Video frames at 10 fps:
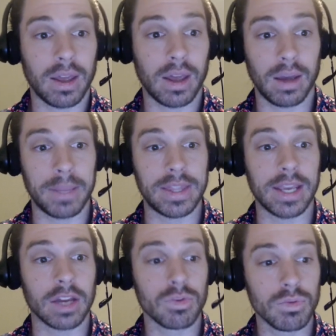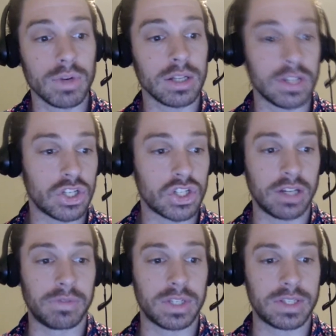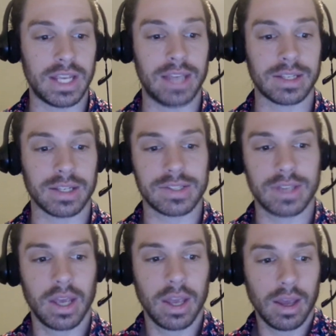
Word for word: and they can really shift the text.